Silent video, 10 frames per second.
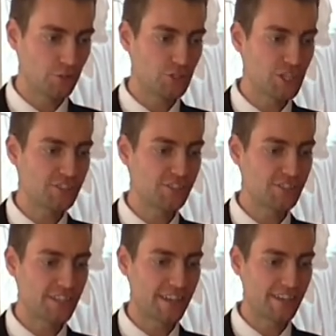You know,
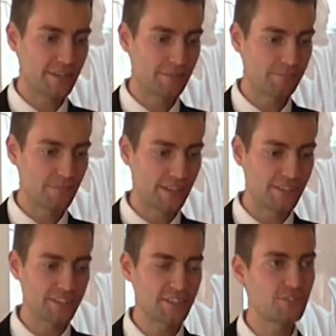Jesus said,
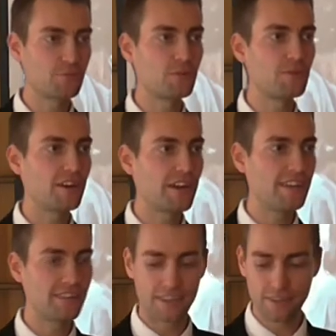and this is where we
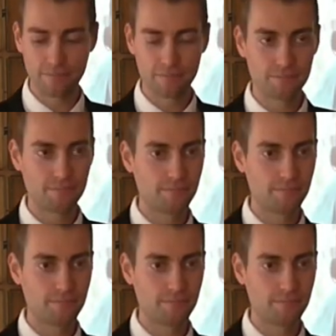are ending,